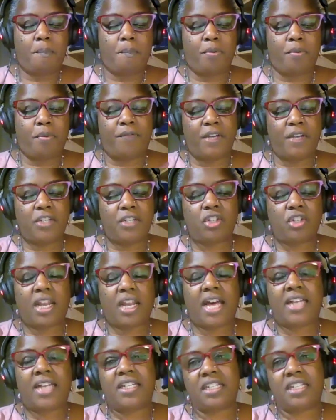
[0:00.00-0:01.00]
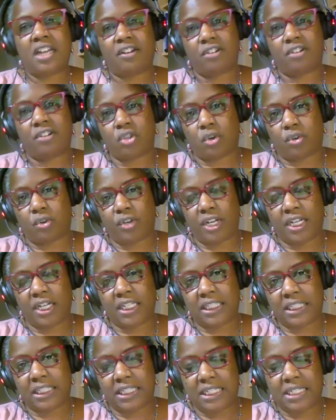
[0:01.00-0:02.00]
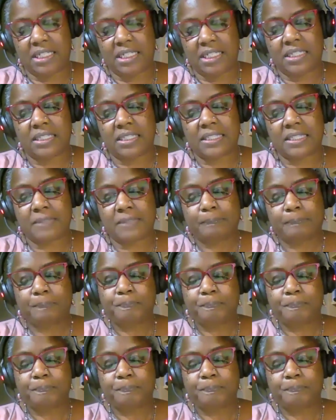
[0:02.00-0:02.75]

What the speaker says: provincial, and territorial leaders.